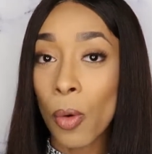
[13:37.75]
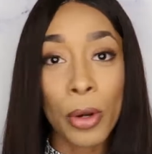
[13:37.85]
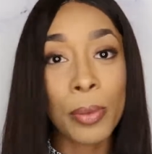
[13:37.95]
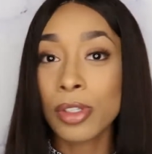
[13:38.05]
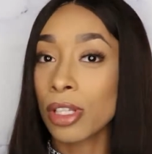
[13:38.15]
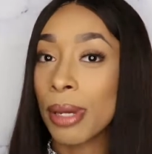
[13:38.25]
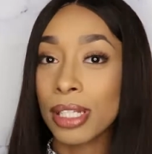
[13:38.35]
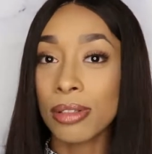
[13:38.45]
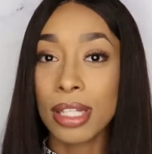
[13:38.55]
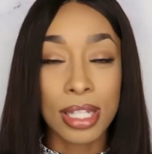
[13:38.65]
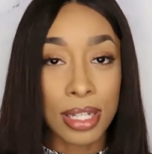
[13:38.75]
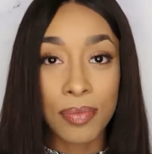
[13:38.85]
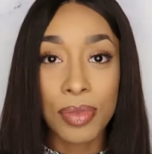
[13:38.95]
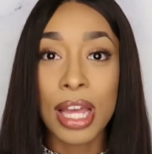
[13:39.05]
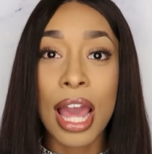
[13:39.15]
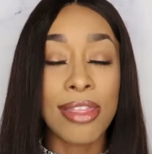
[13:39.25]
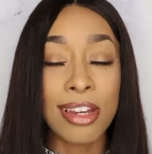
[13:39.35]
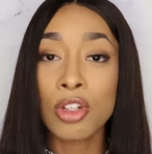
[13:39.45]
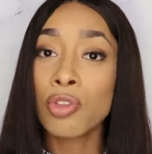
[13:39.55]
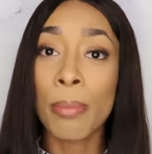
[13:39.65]
Order what's on the menu. That's it. And
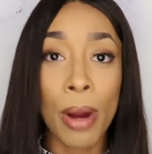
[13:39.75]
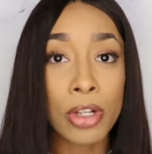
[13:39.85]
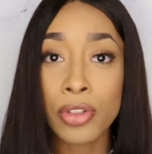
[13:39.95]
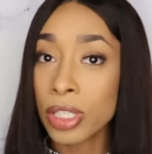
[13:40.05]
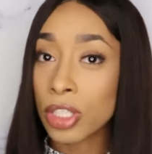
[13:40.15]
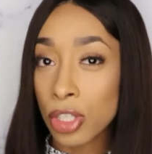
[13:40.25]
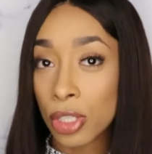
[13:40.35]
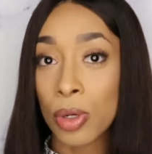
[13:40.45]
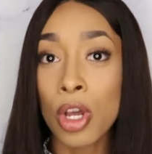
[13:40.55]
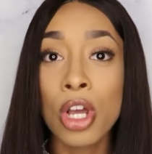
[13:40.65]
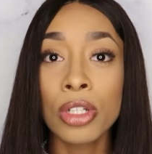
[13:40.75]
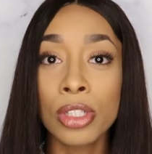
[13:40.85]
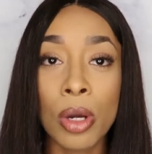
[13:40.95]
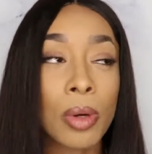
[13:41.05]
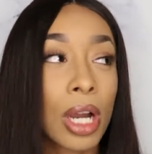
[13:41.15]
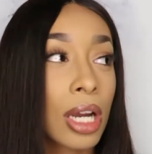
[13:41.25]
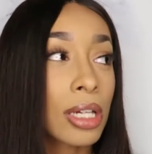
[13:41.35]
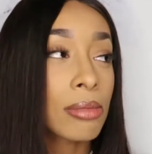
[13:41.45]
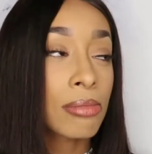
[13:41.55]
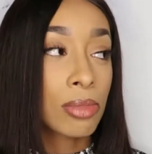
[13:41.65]
that goes for bar drinks too. Don't
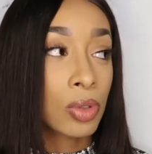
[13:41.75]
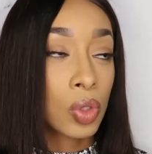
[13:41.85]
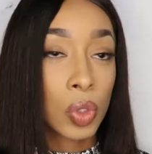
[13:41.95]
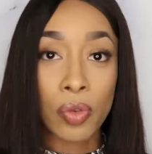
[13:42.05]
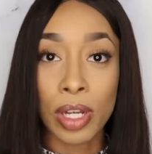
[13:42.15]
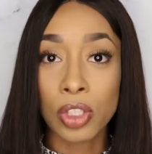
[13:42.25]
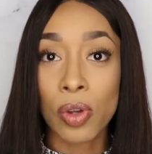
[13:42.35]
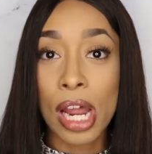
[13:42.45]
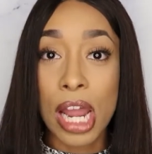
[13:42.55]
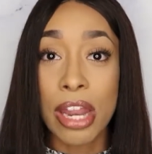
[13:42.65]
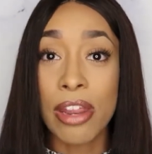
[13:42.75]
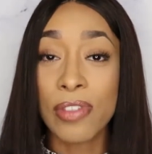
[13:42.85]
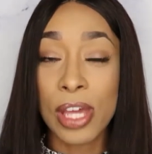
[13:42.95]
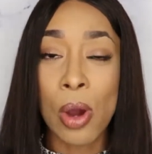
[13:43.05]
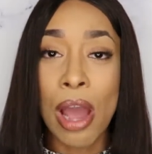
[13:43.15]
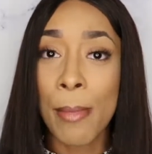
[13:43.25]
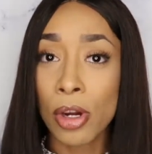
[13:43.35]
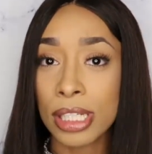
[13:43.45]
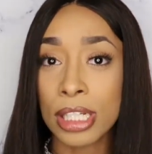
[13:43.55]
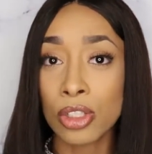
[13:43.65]
come to a restaurant and if they don't have
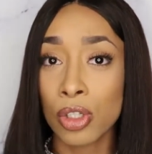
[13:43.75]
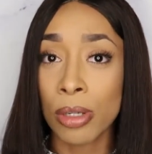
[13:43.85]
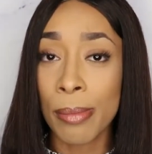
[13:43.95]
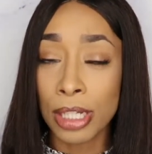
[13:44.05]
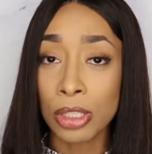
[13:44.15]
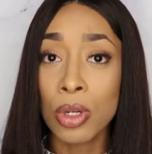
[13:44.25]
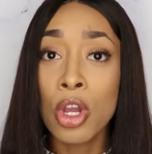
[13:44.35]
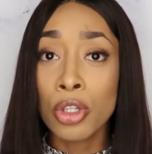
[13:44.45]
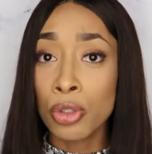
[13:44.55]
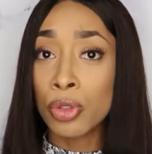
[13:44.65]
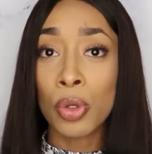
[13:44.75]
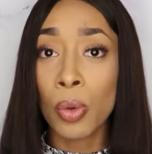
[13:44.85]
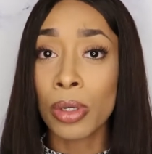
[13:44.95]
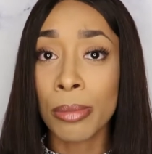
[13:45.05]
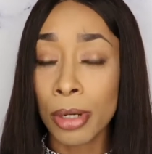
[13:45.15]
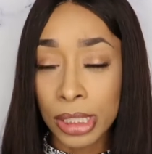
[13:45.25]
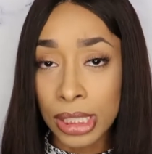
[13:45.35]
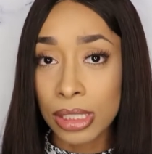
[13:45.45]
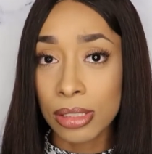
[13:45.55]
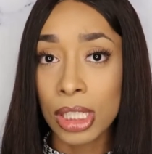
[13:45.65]
martinis on the menu, you still order a
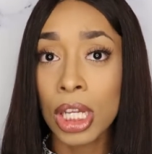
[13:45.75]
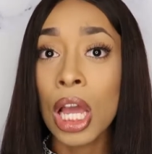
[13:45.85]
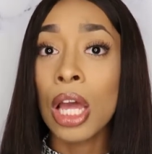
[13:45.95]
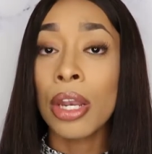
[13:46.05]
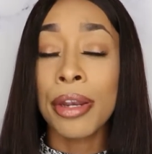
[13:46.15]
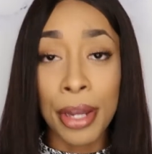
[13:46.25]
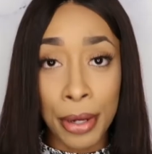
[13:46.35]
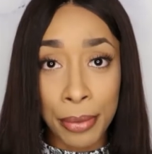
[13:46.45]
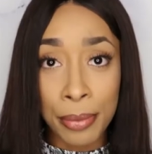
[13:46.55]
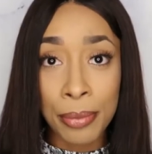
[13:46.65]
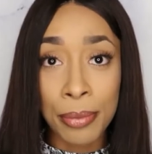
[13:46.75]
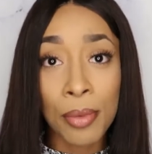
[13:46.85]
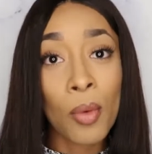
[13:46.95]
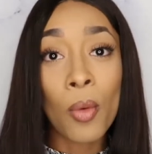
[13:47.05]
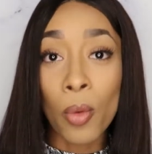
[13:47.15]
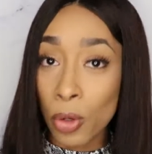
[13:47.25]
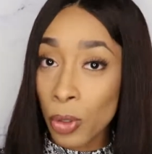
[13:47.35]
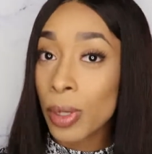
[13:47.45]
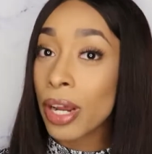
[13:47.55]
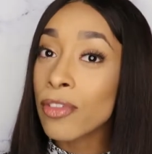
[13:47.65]
martini. No,
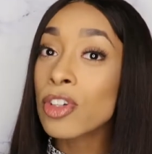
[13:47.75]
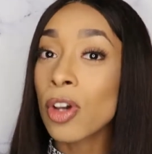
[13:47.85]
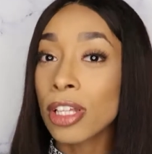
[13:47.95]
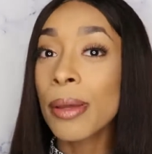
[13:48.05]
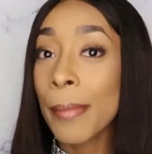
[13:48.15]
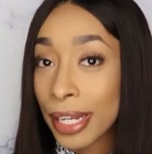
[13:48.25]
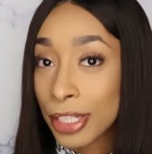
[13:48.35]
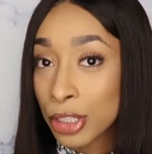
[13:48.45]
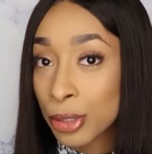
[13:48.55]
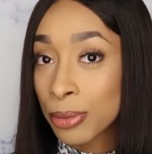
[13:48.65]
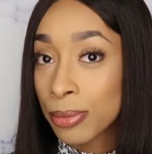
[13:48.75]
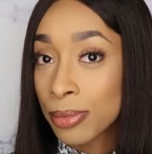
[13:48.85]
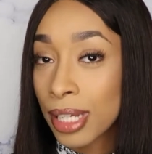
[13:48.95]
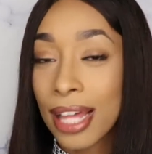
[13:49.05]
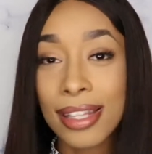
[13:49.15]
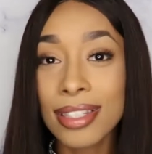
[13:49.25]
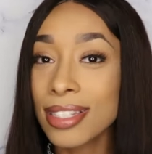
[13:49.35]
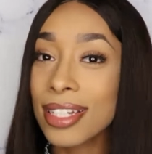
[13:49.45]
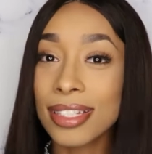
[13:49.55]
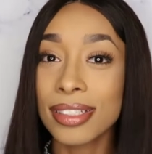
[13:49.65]
order whatever's on the menu, and
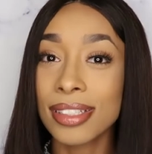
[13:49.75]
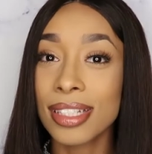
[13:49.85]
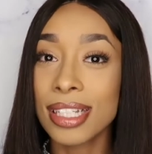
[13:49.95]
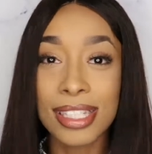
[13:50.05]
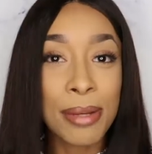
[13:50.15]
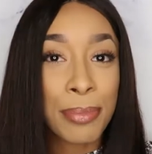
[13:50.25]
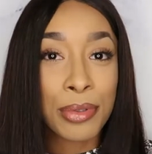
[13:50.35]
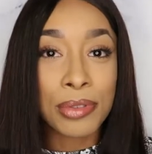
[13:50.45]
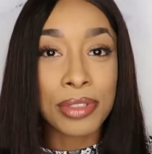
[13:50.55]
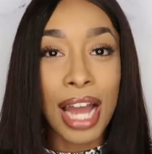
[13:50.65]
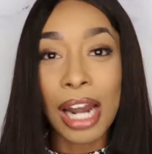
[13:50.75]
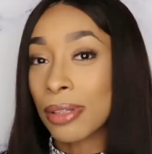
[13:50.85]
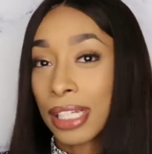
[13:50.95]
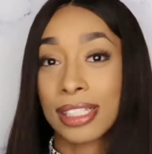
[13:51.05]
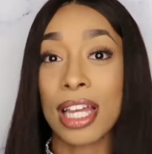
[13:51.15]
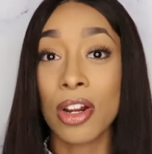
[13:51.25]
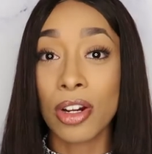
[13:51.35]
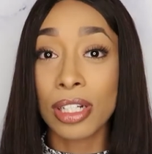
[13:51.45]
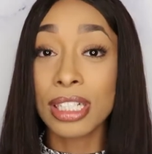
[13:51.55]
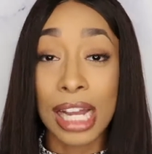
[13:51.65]
that's it. It's simple. I don't think it's that
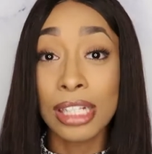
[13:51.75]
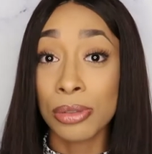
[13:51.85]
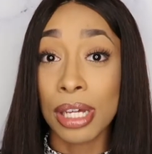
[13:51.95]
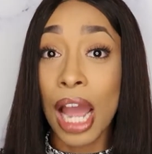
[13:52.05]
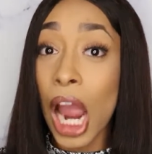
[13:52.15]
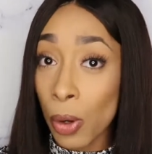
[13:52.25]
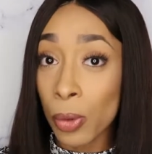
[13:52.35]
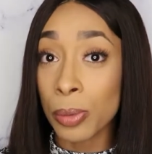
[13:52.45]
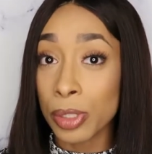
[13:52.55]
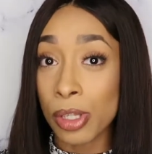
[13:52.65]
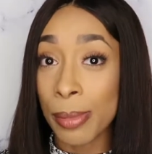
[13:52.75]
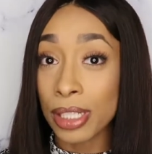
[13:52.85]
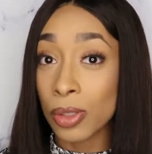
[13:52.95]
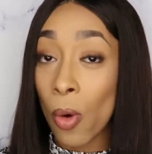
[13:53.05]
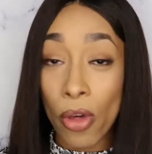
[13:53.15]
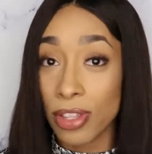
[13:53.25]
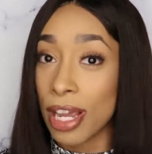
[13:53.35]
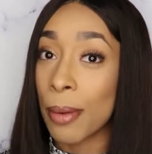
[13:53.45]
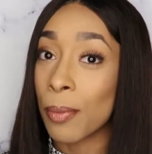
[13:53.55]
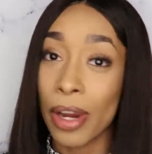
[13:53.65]
hard, because I do that. I order what's on the menu all the
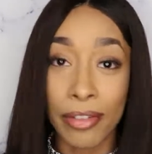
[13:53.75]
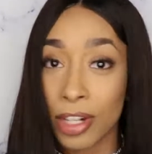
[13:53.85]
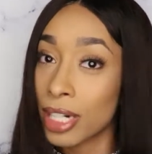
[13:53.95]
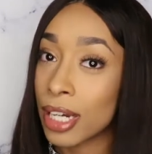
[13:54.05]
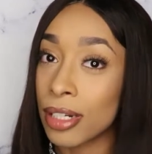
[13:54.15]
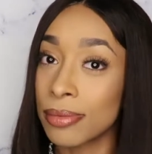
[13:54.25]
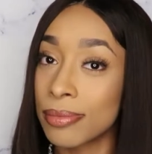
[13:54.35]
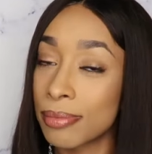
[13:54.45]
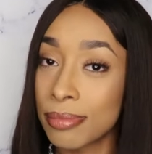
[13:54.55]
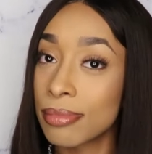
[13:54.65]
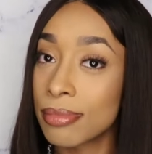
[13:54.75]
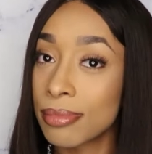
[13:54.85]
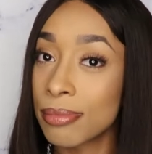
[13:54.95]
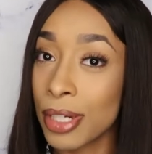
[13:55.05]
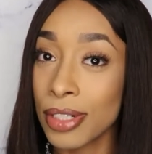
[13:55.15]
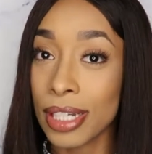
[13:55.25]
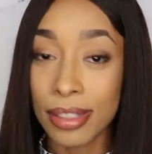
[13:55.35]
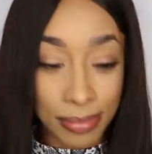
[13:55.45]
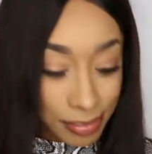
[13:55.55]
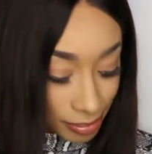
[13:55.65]
time wherever I go, period.